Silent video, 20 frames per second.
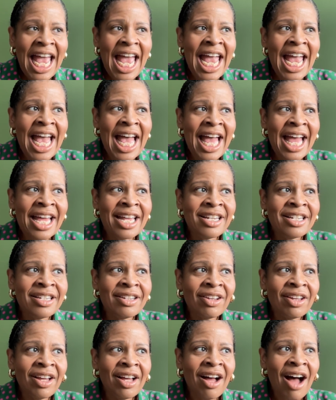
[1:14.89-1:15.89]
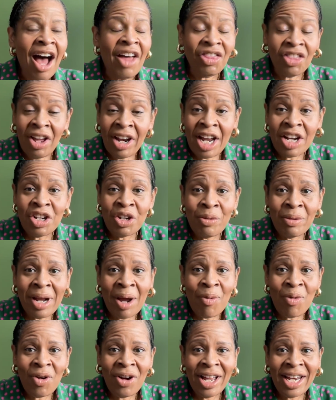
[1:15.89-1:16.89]
And I thought I knew what
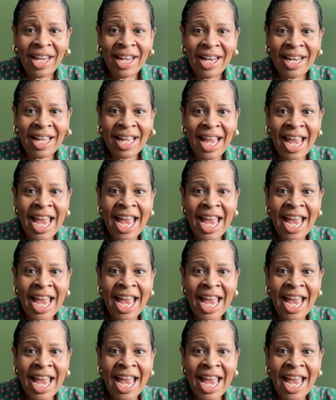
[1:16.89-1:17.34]
I wanted.